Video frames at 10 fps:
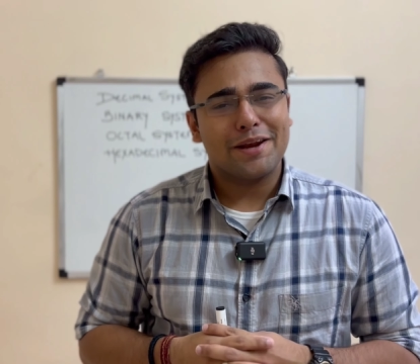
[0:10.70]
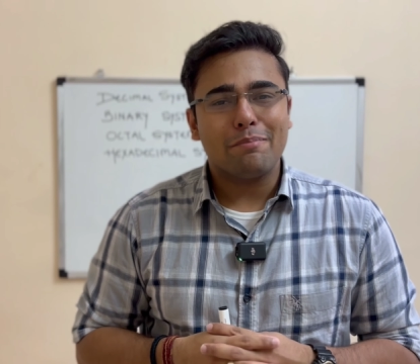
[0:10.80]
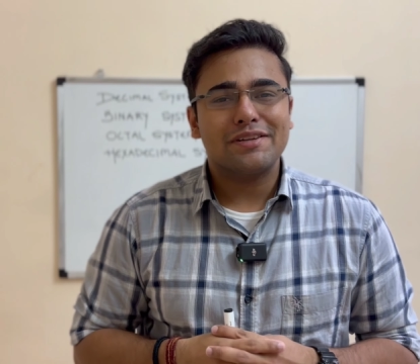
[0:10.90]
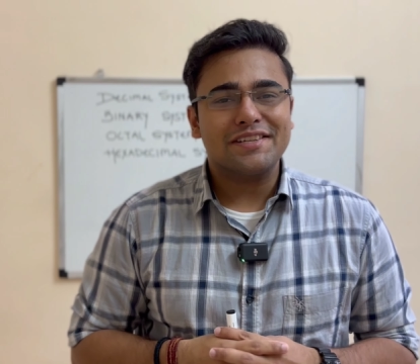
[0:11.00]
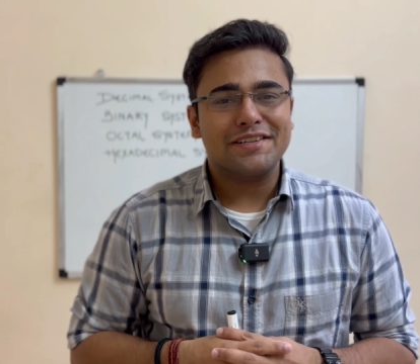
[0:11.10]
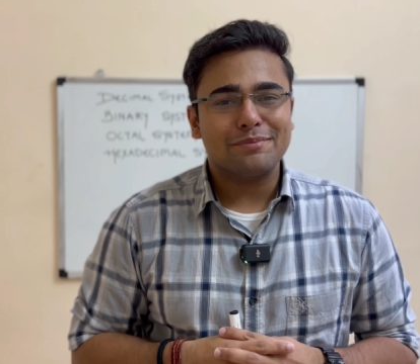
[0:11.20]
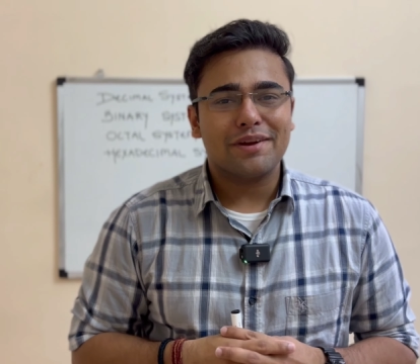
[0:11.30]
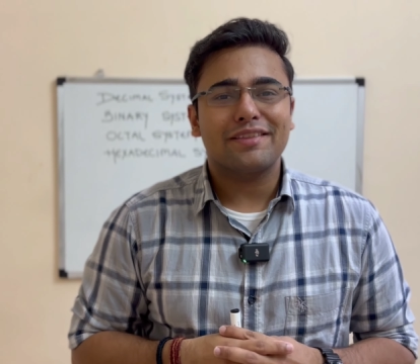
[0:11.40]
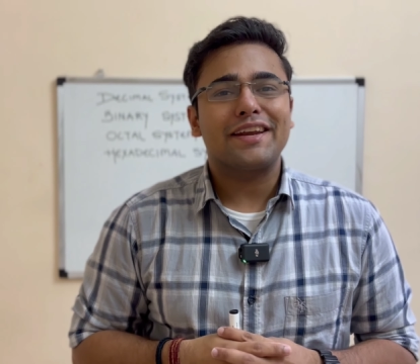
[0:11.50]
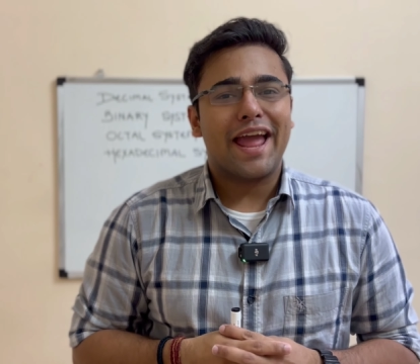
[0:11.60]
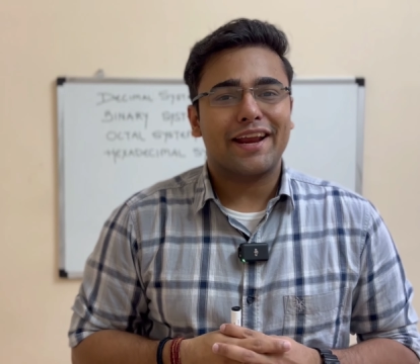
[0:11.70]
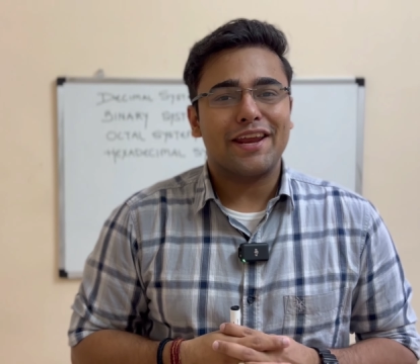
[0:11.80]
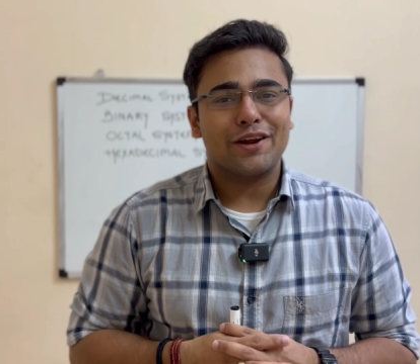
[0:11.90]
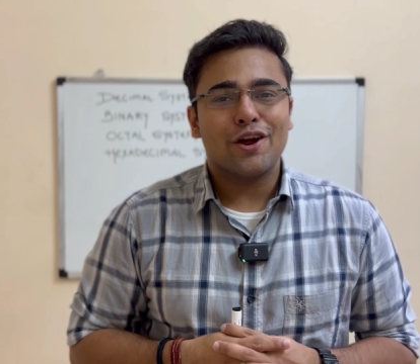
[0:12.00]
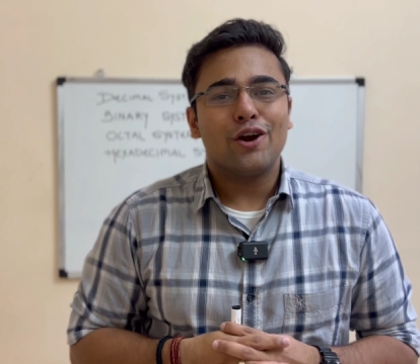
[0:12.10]
Number systems are the
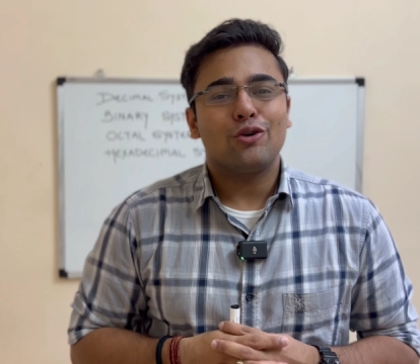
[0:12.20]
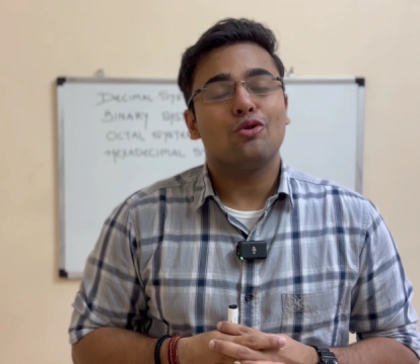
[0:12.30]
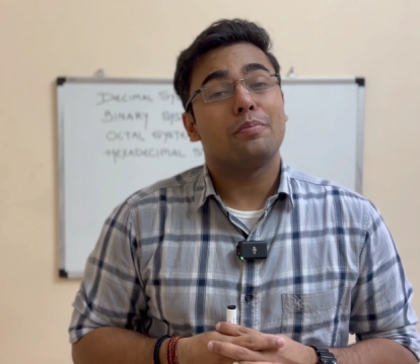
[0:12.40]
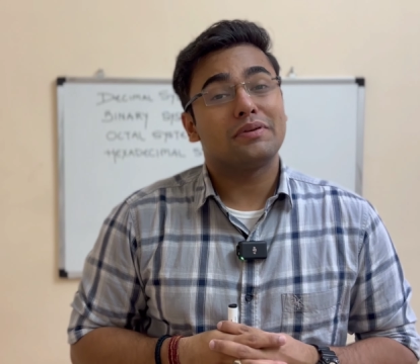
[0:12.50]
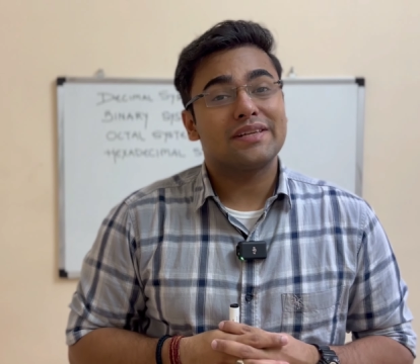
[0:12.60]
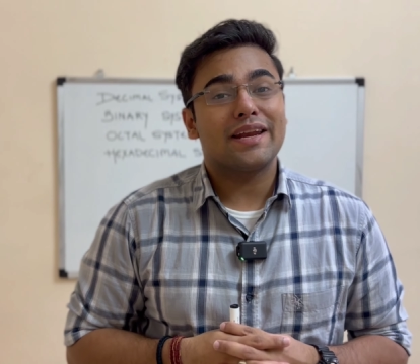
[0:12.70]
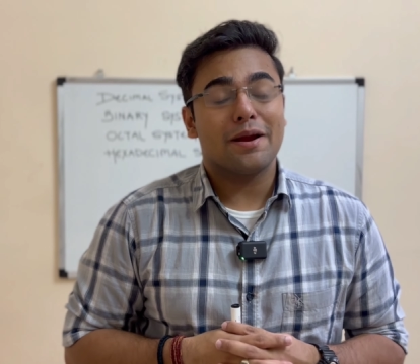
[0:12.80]
technique to represent